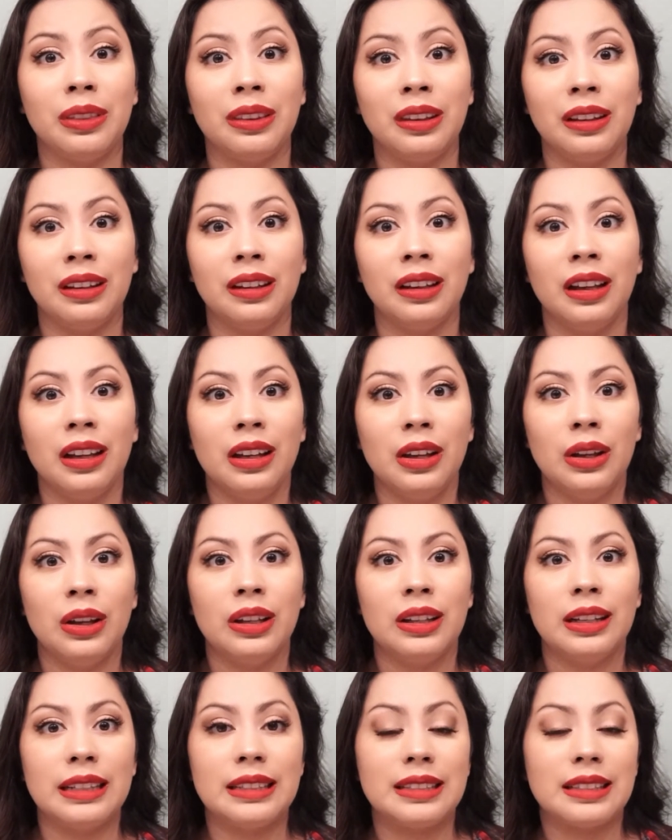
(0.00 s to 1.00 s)
think
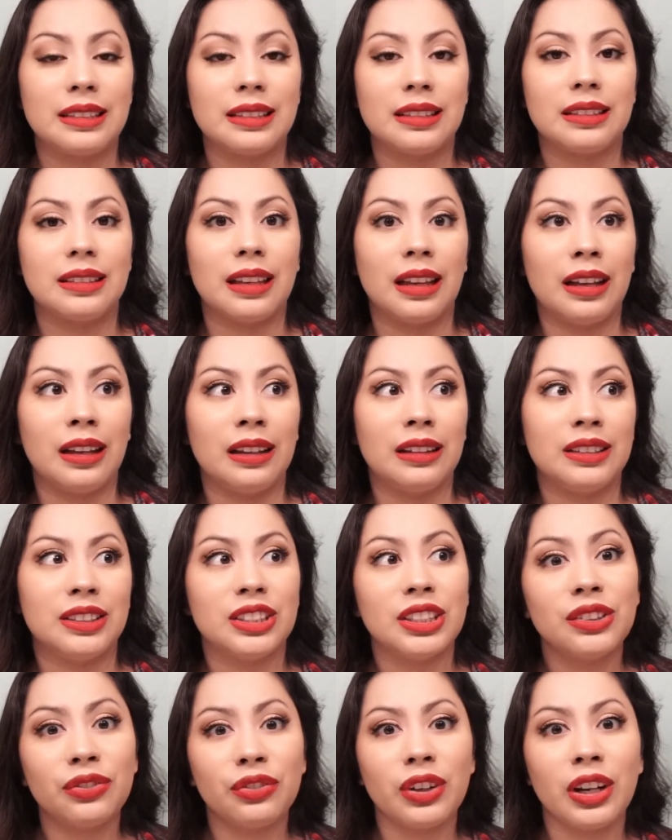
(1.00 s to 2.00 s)
it's
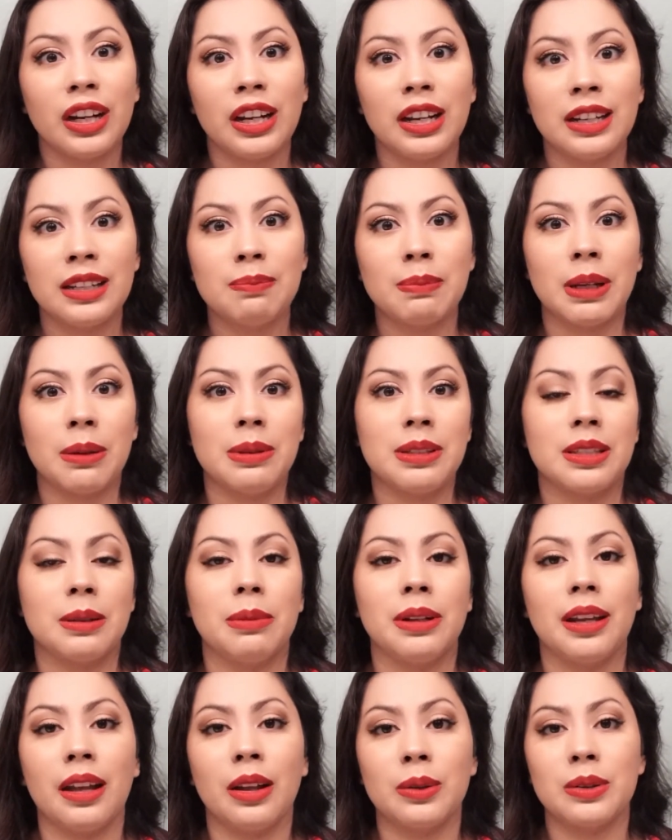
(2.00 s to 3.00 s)
different. Maybe
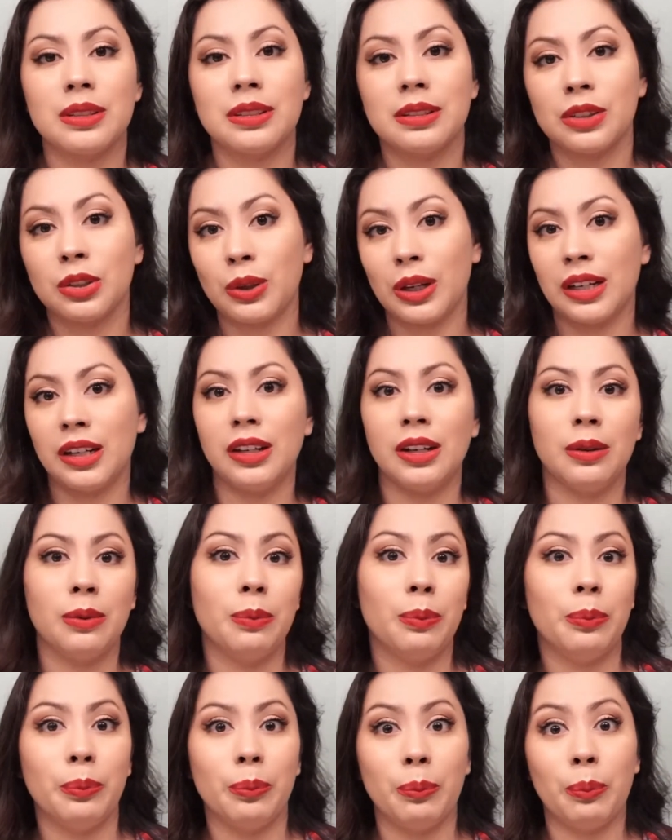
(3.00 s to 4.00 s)
somebody else created a
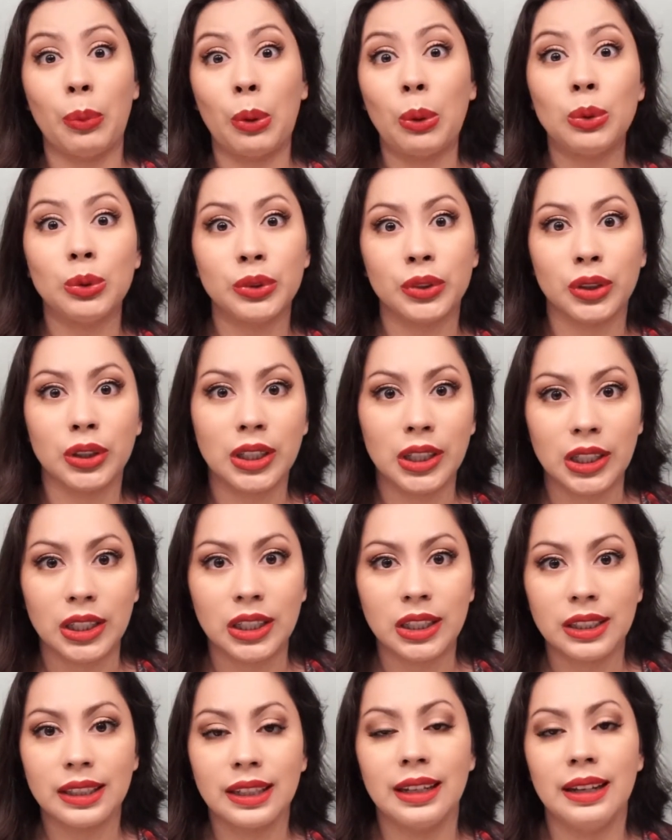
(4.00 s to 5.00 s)
bolder
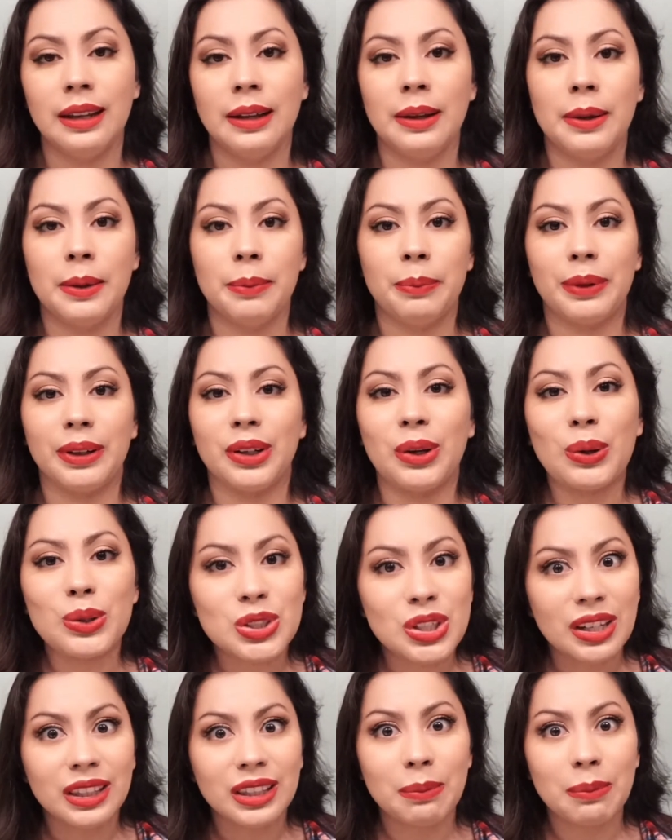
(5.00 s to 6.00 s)
look. But go
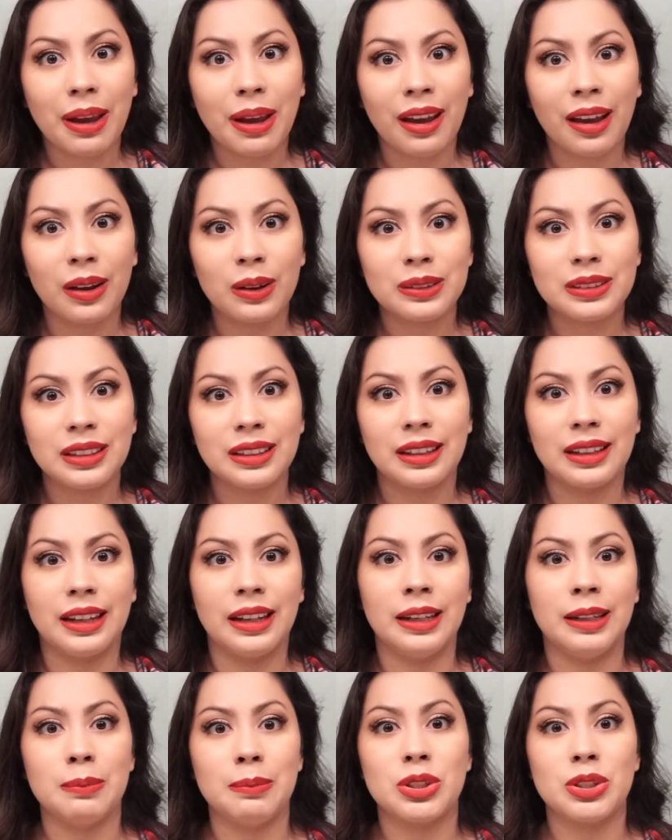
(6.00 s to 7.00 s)
check them out,
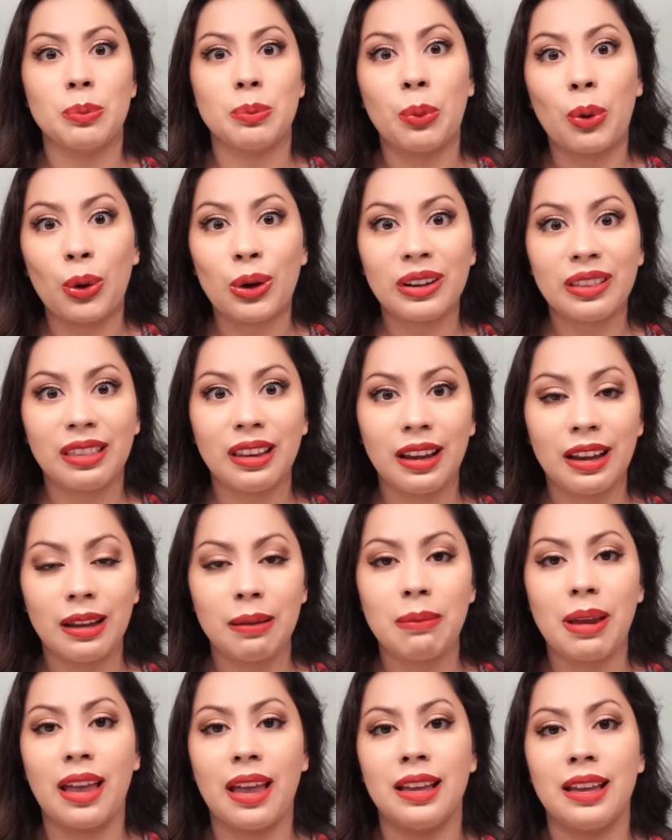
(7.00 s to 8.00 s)
support
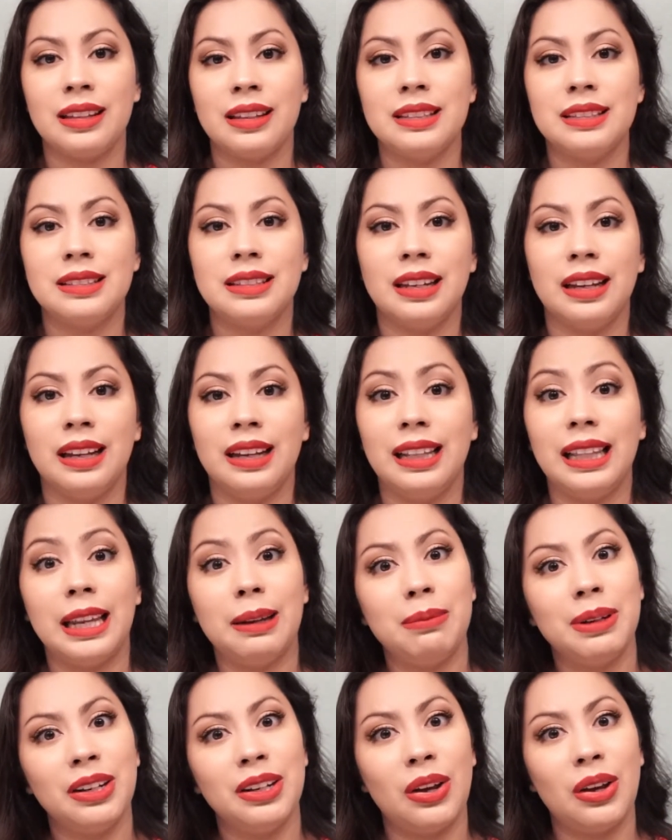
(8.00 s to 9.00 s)
them, and
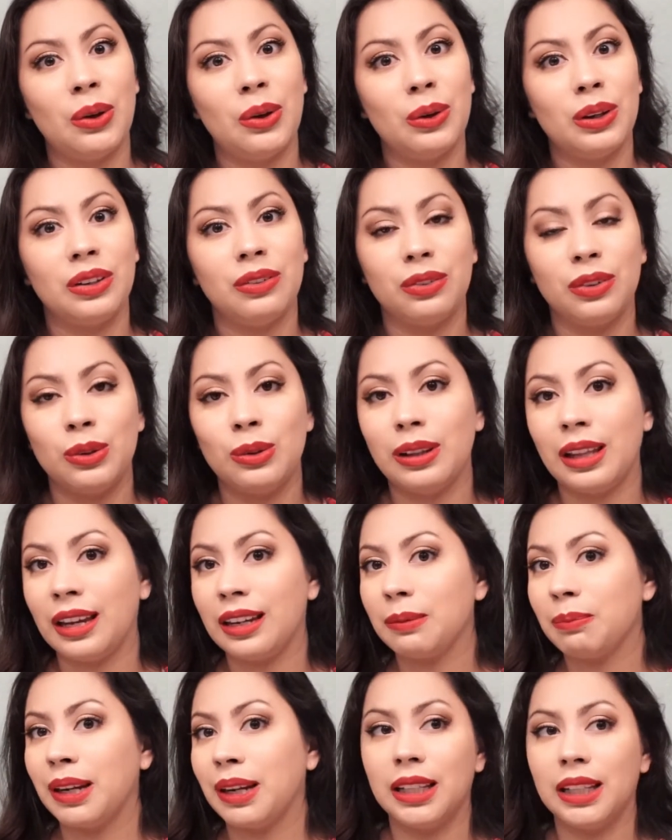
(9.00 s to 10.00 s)
let me know if you
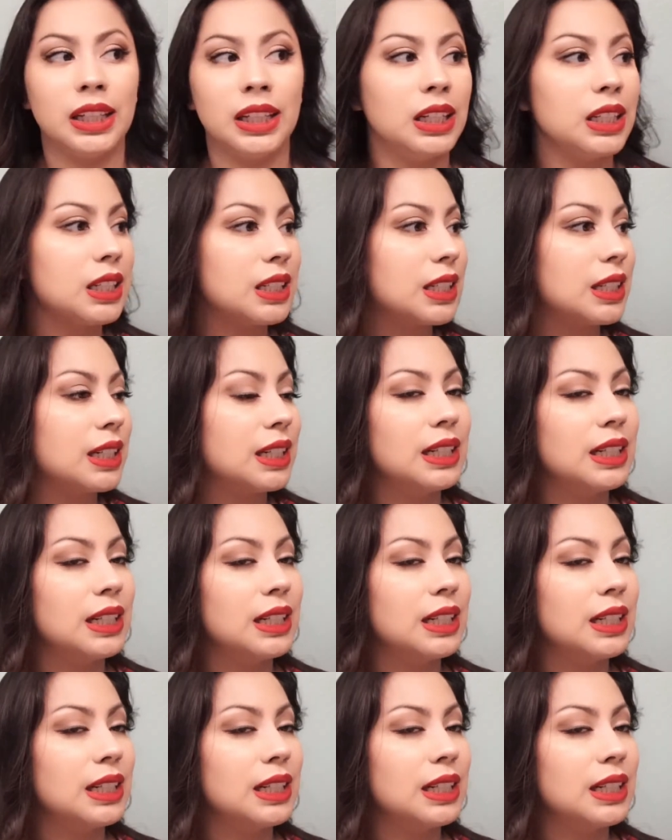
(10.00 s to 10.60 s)
like my look.